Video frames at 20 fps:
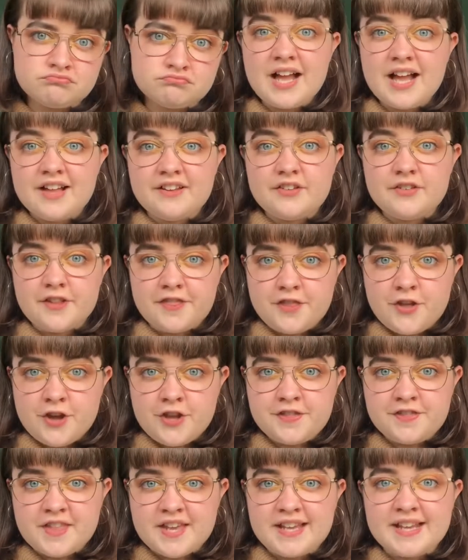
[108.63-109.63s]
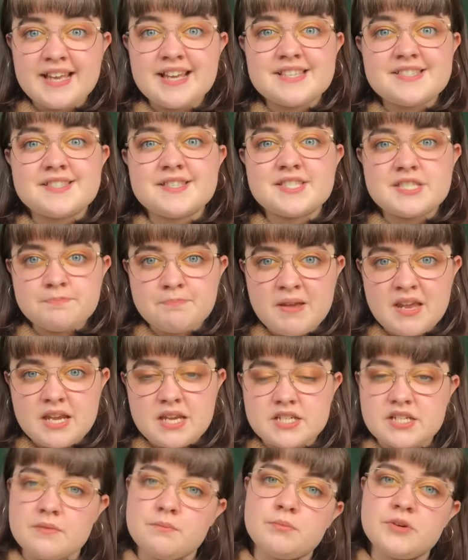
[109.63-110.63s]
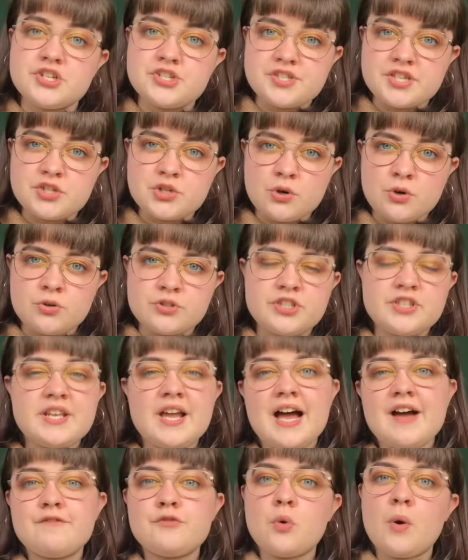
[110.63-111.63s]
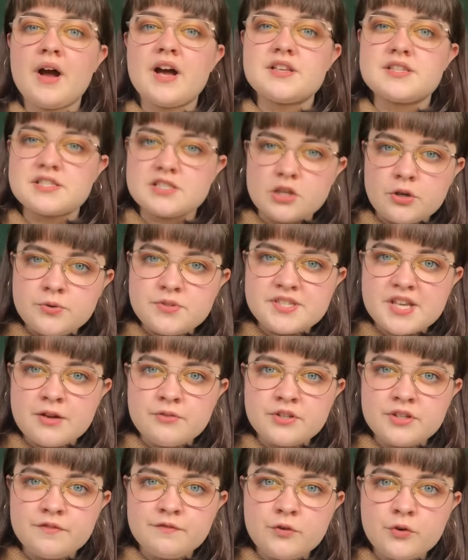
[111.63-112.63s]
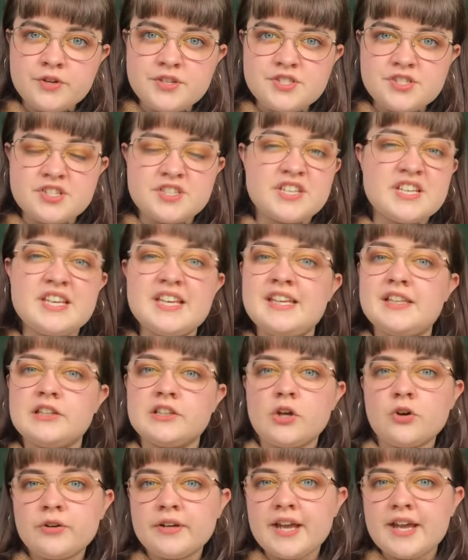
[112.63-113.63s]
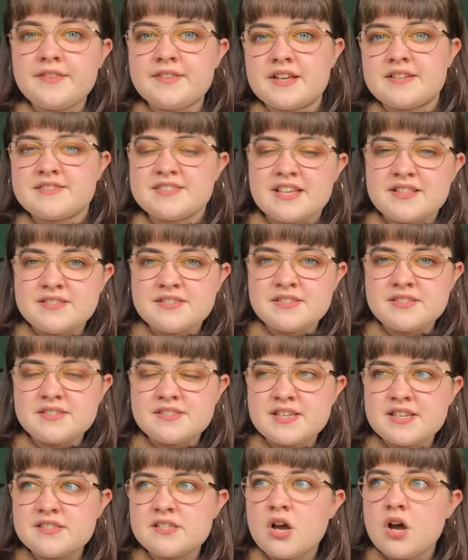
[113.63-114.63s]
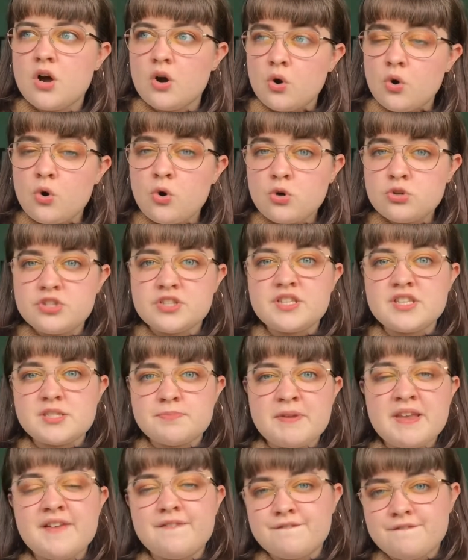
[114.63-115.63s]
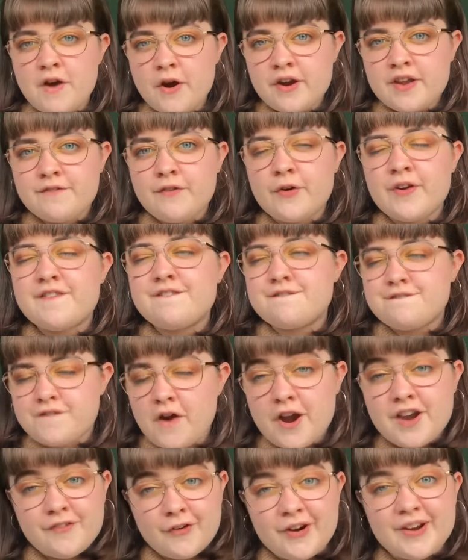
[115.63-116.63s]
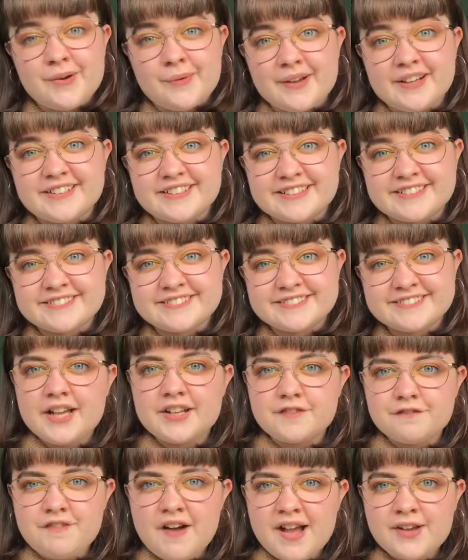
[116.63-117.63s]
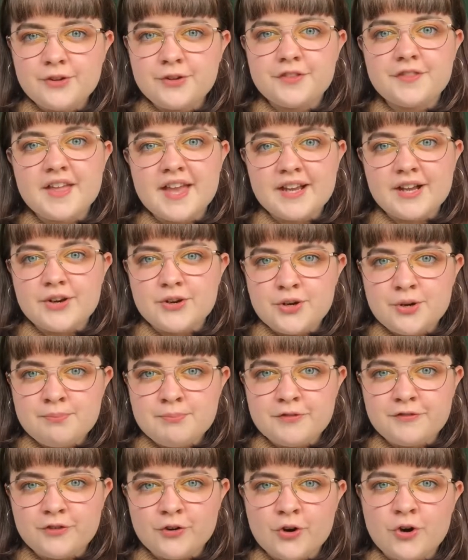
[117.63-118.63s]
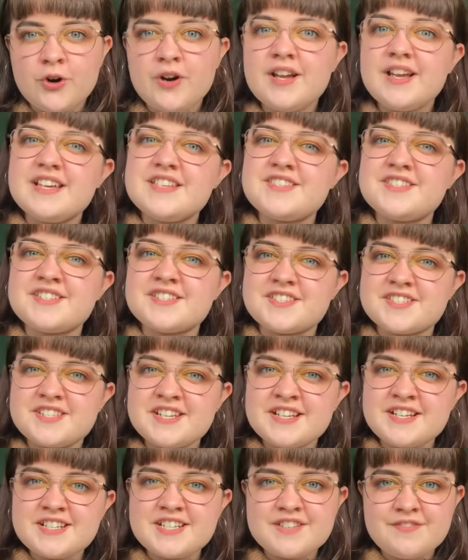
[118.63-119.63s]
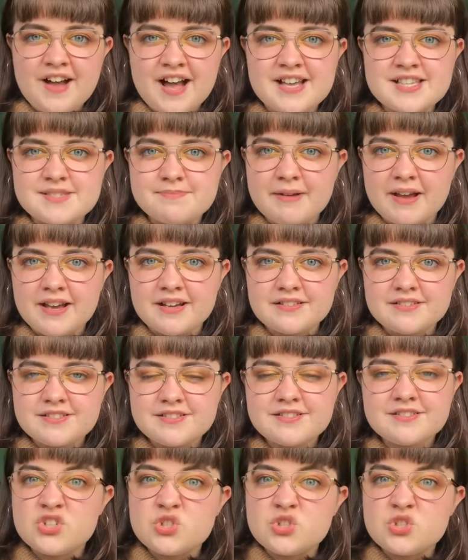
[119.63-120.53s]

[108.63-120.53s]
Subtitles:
Then the third thing is the speed in which they talk. Do they have quite a slow sounding voice? Do they elongate their sentences? Or do they speak very, very, very, very quickly? And the final thing, number 4, is distinctive aspects.